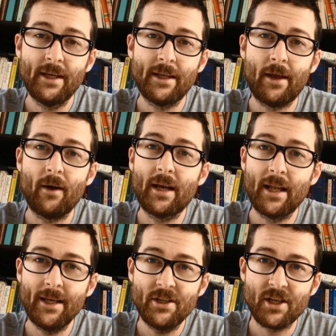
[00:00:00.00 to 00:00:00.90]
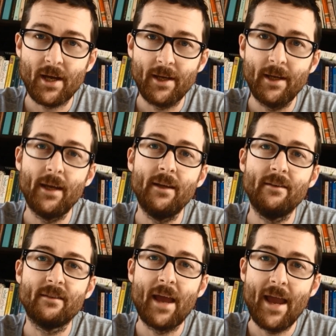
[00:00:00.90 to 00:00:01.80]
Now, a cliche
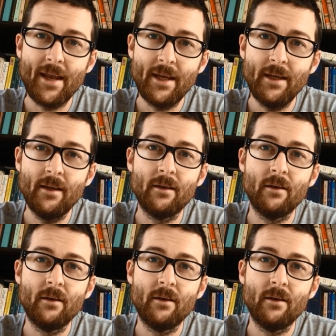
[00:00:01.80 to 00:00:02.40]
is any